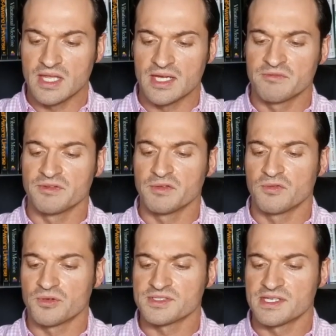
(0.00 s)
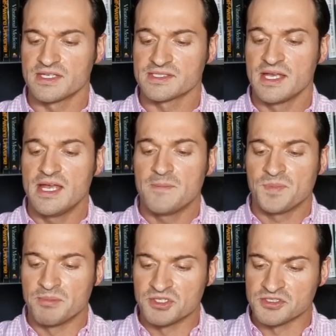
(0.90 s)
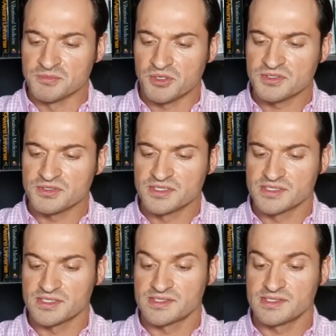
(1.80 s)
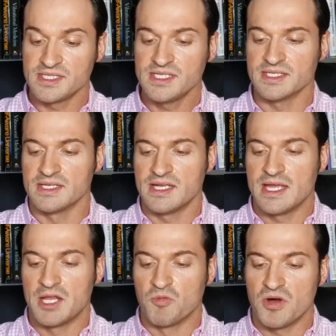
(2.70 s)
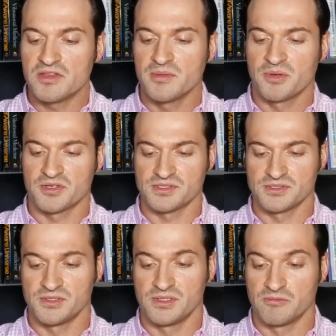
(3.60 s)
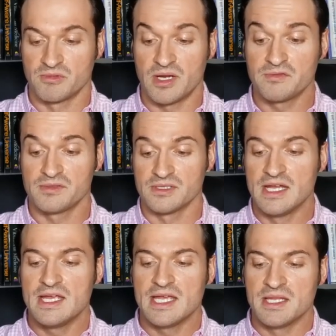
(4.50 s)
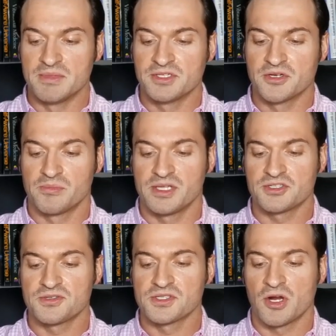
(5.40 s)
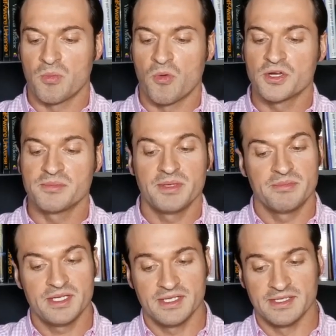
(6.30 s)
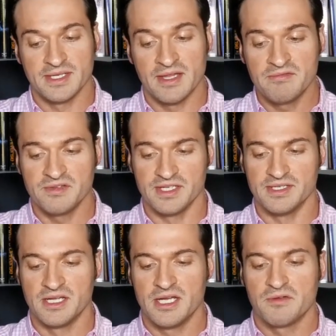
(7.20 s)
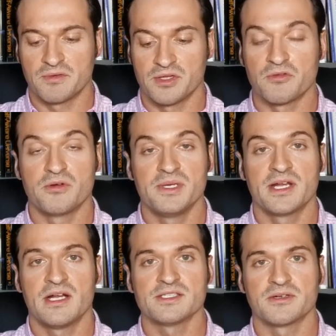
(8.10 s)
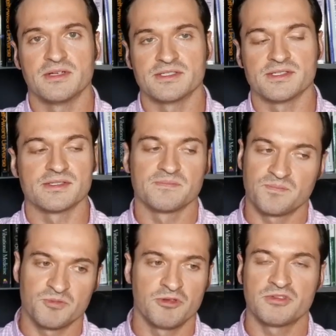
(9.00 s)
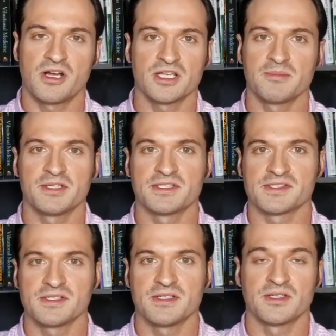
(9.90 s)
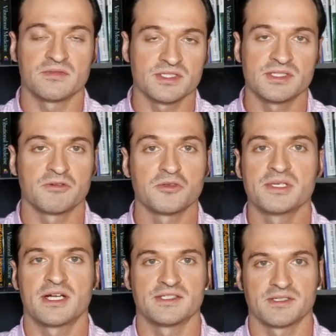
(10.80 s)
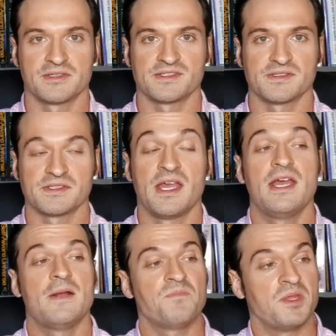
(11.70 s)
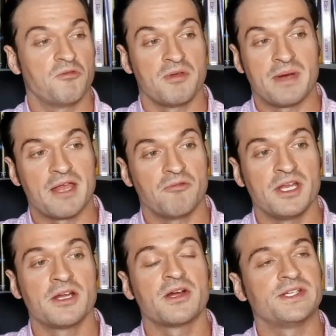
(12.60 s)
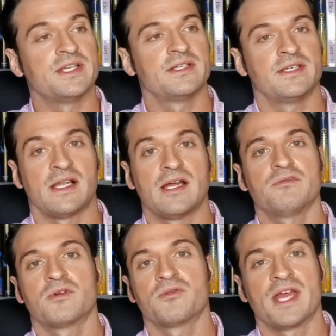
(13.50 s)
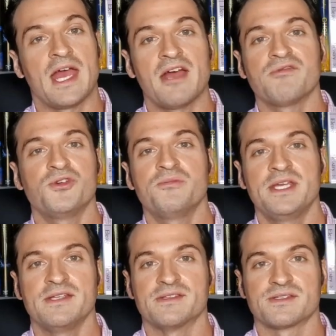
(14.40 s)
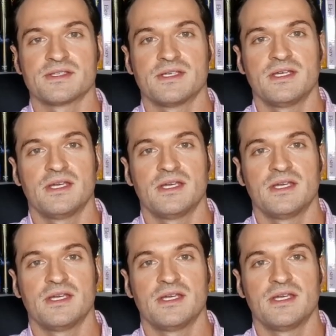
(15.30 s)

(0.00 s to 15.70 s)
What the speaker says: Adam 54 says, ambitious persons who succeed and wealthy persons who revel in material pleasures are more to be pitied than envied, for there will be consequences. We've talked about this here, and obviously there will be consequences. That we might reincarnate in a life where we have no means